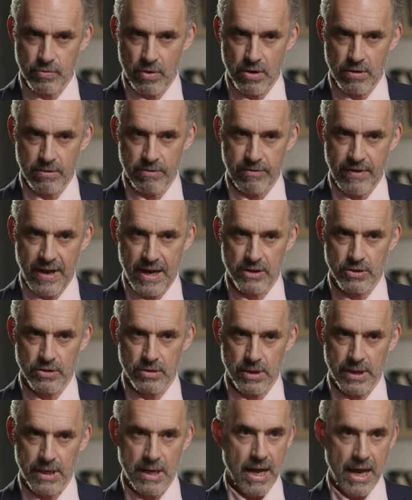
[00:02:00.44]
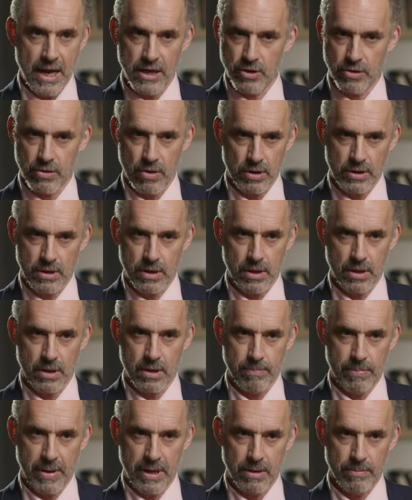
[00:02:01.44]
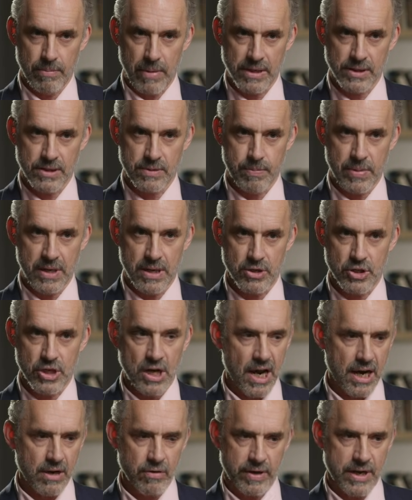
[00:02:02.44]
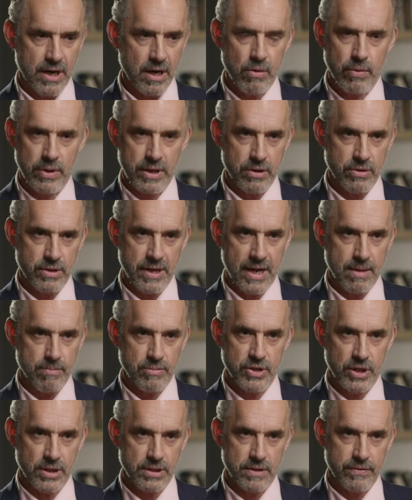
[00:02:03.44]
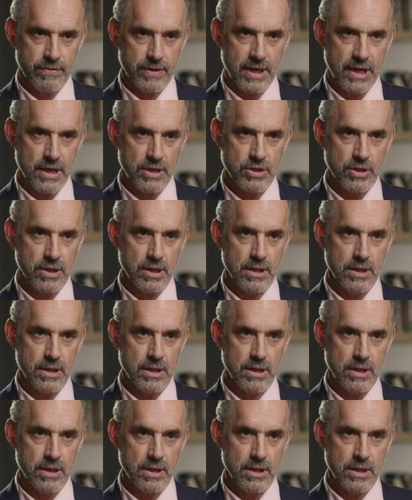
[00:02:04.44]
wrong factually, and you're not going to compel my speech. I don't care what your damn justification